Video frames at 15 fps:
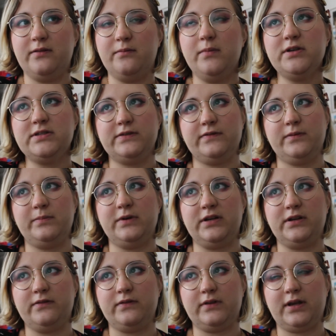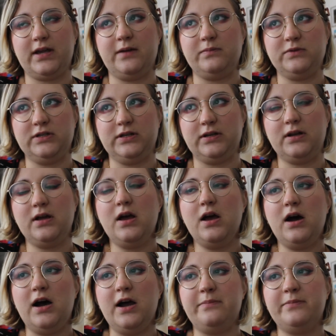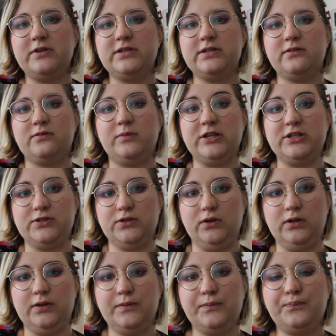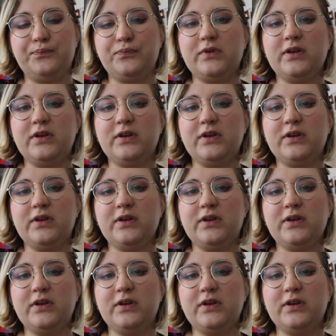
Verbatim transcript: and most of the body of the cape done, I put it on my doll.